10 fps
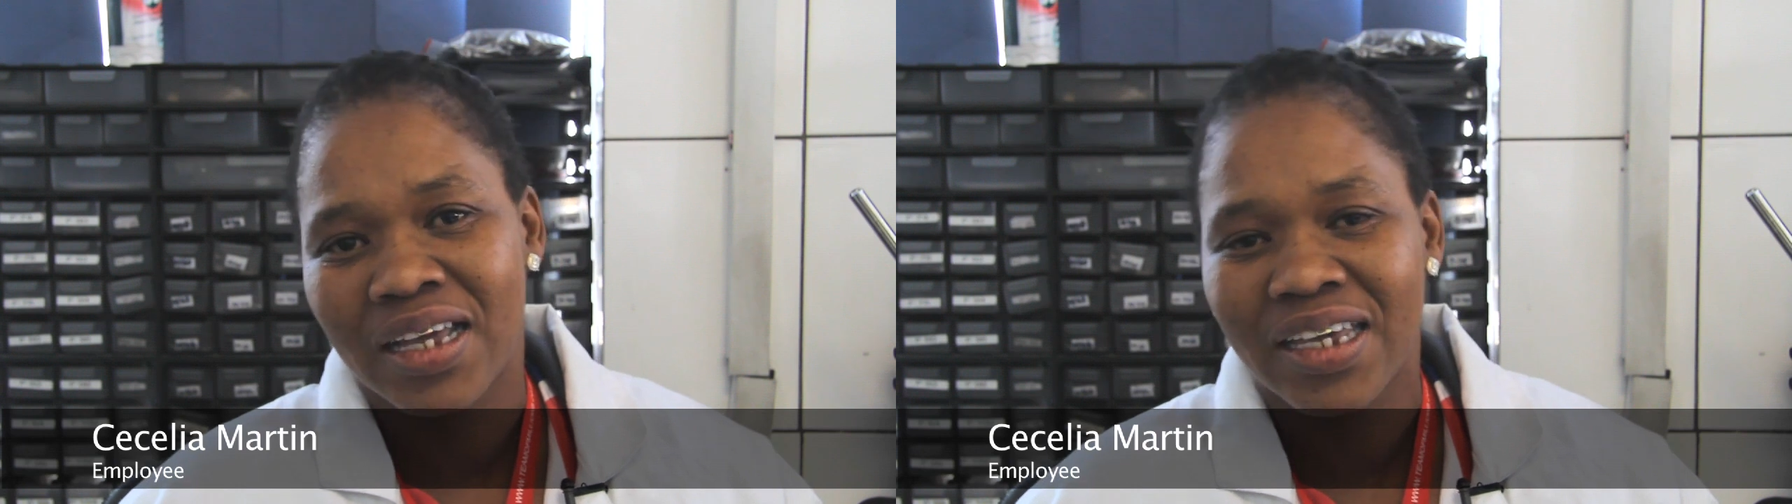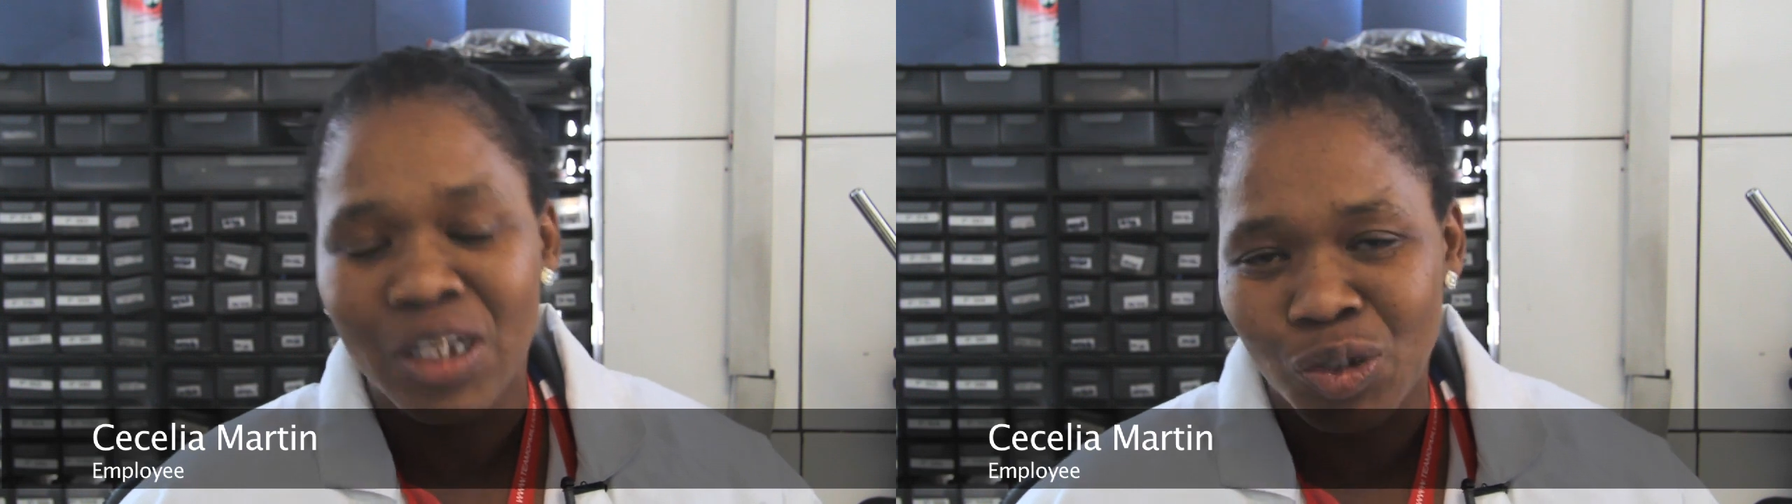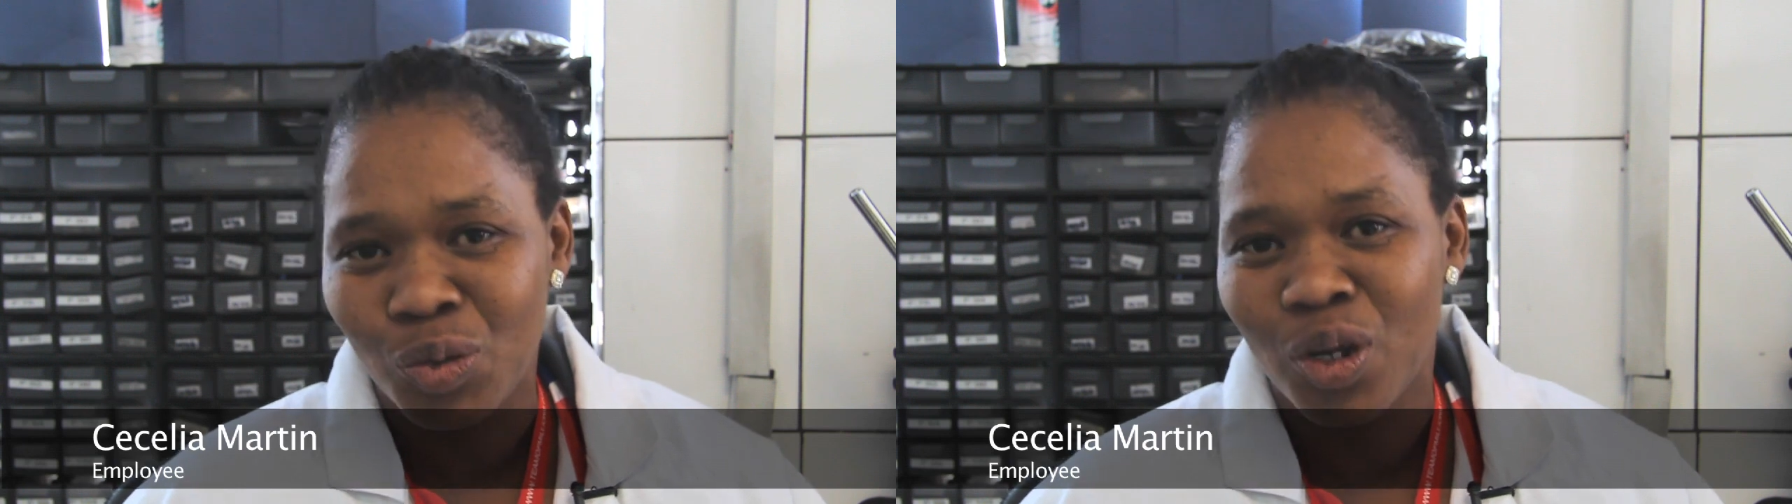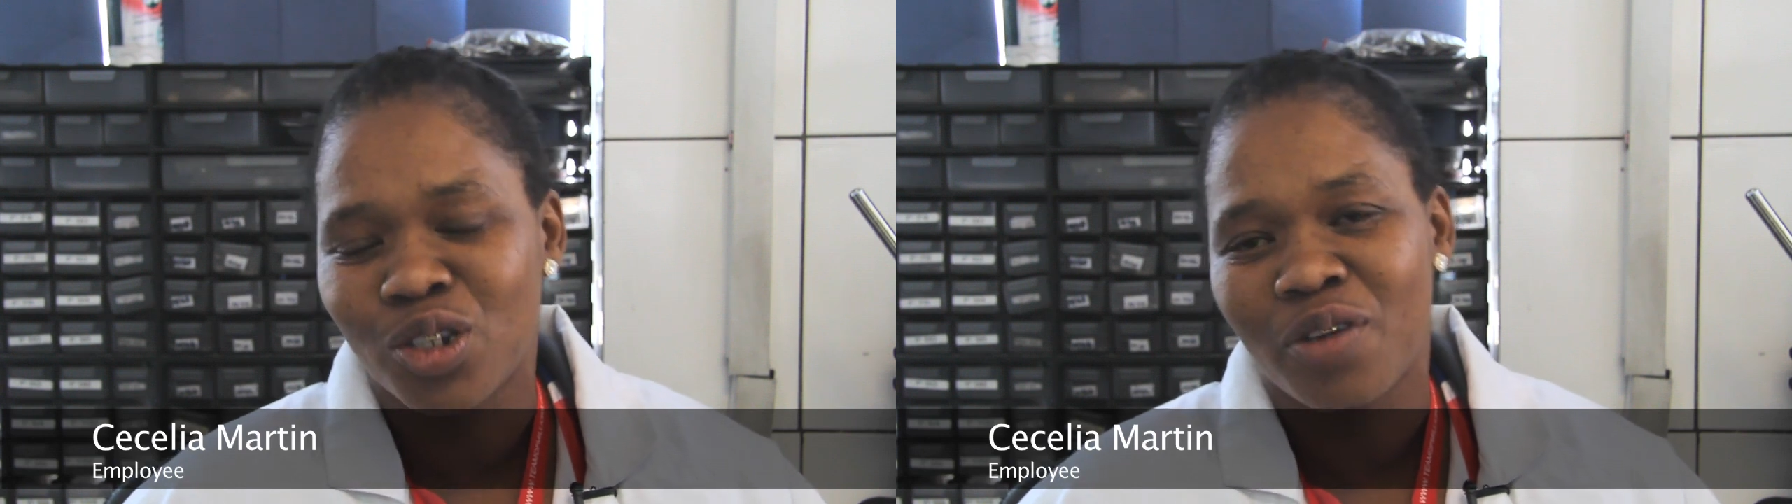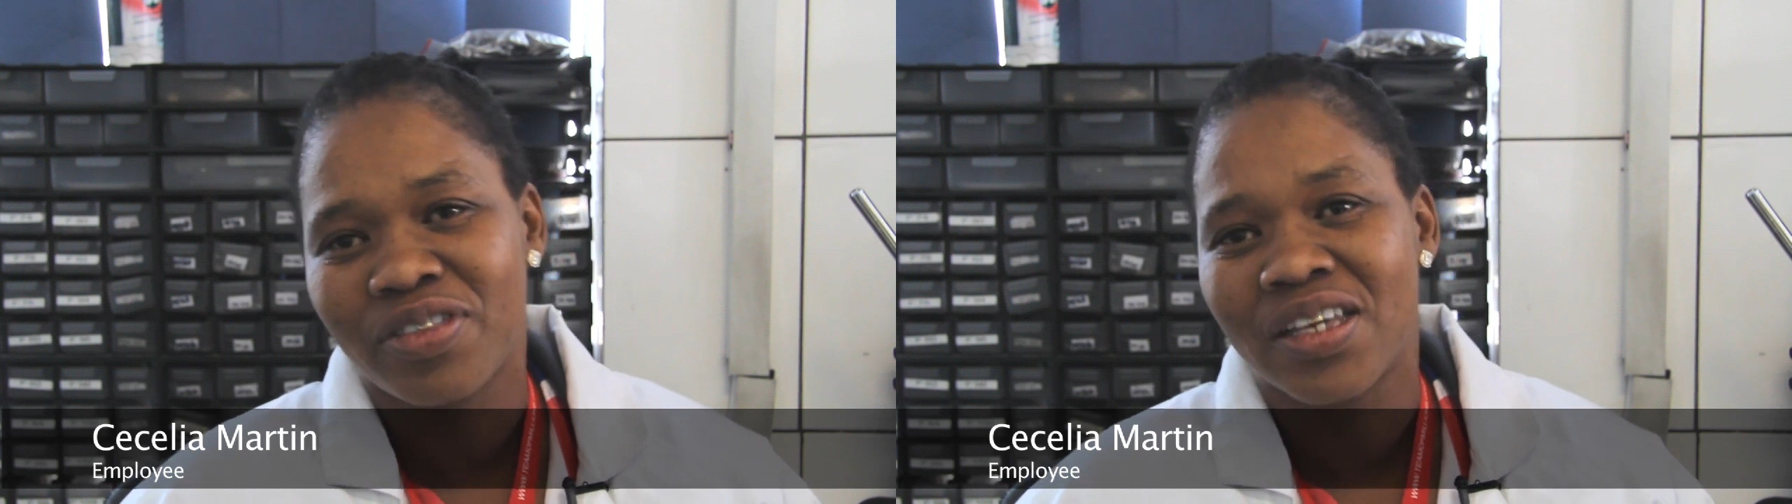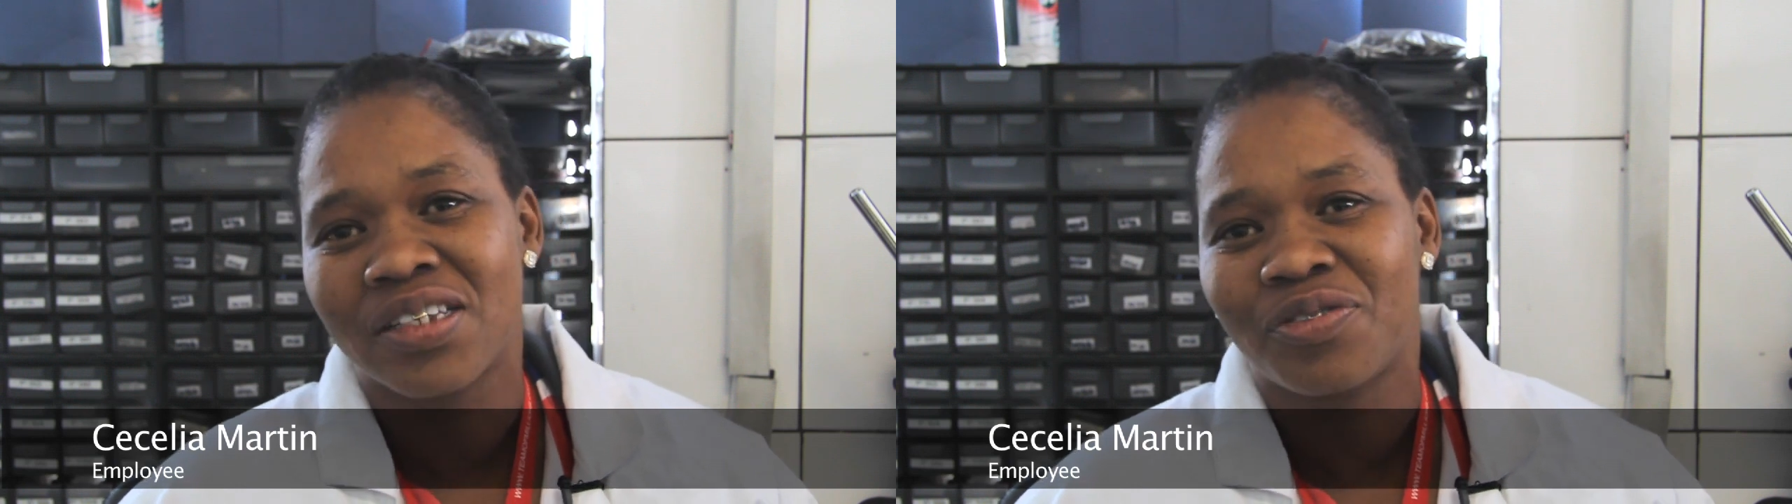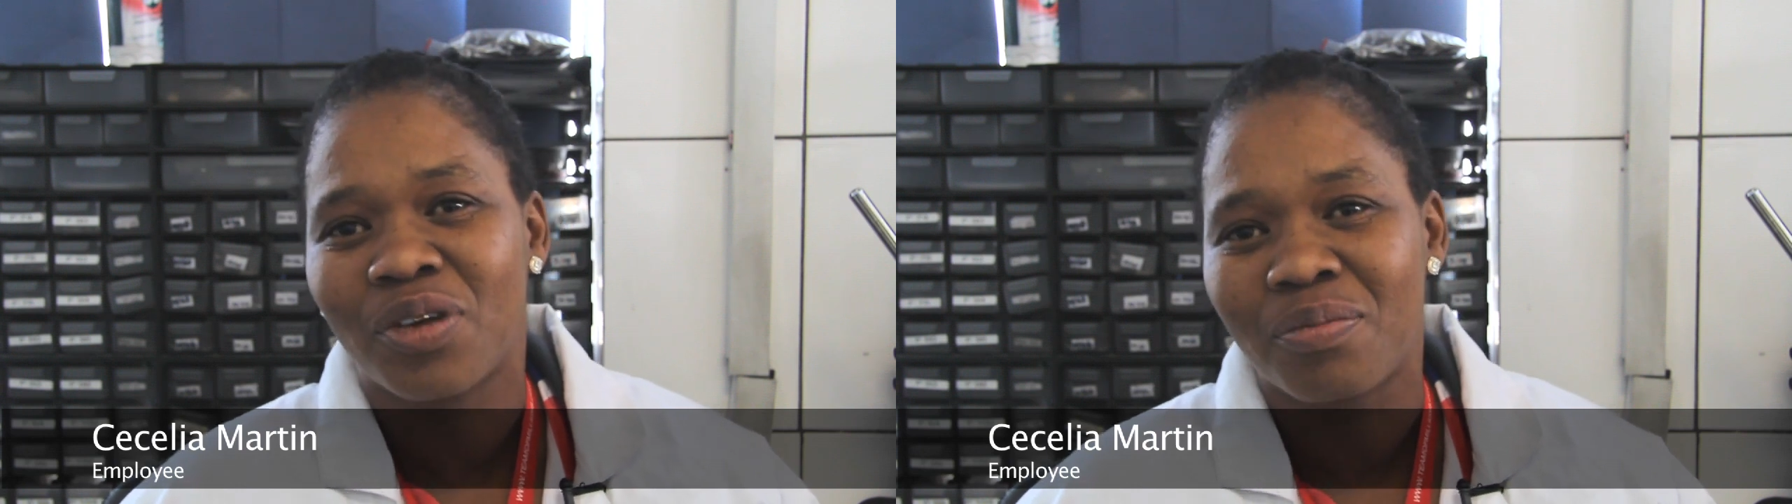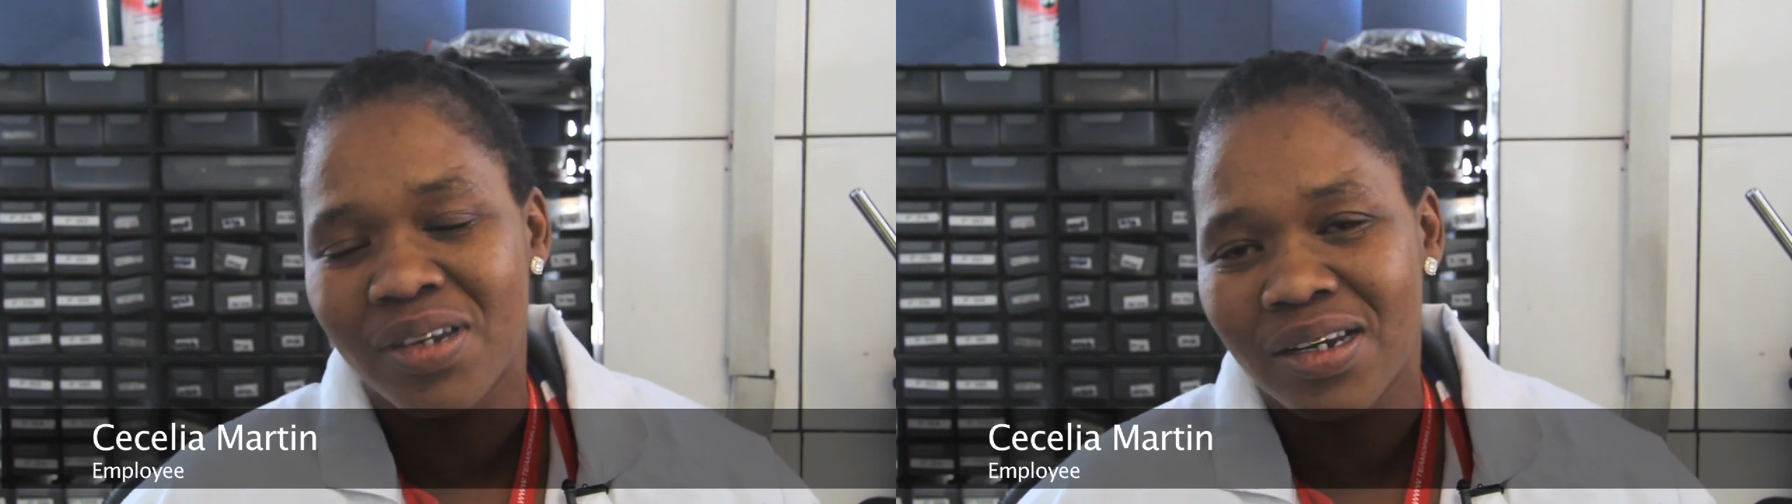can do lots of things
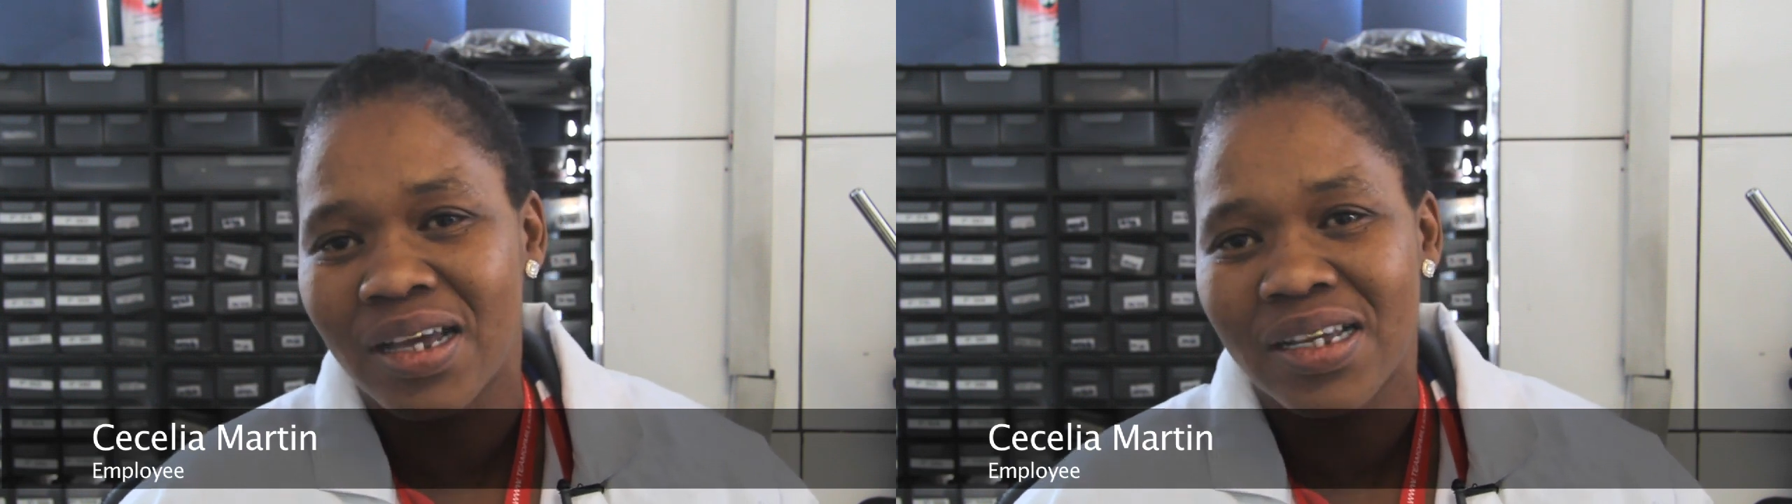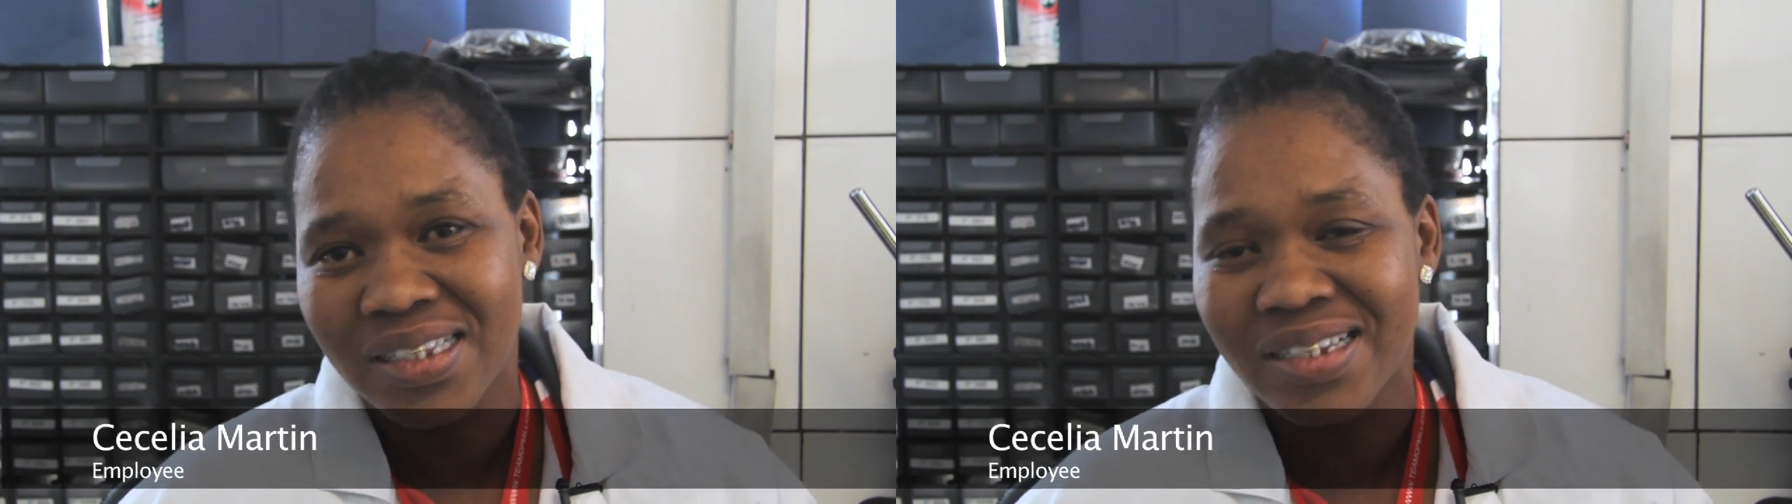from uh,